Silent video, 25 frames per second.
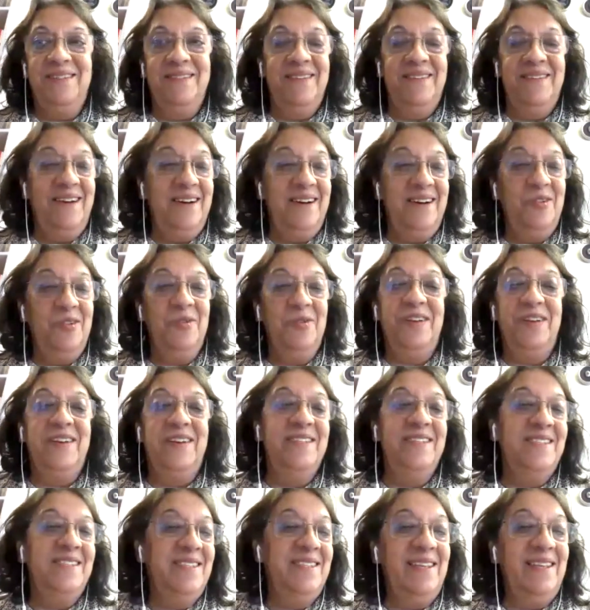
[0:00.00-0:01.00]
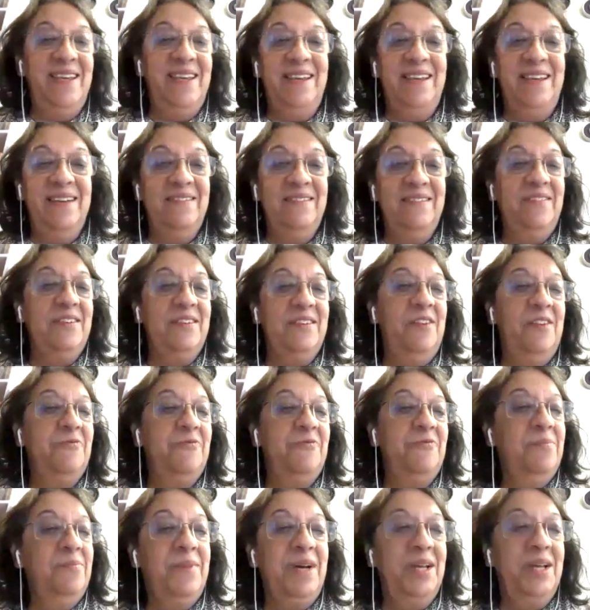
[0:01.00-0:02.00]
who can see
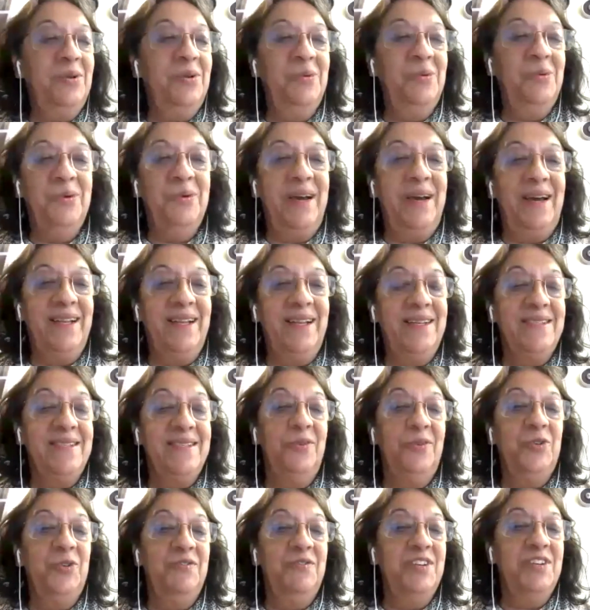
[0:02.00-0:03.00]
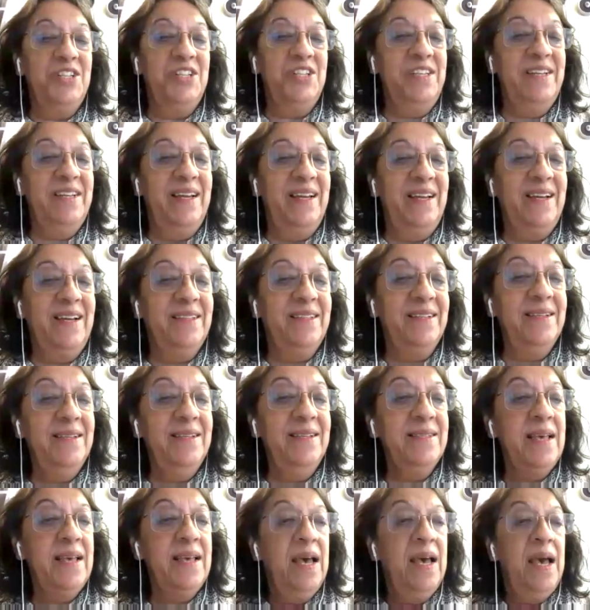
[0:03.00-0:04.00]
from Manu and Urvashi and others.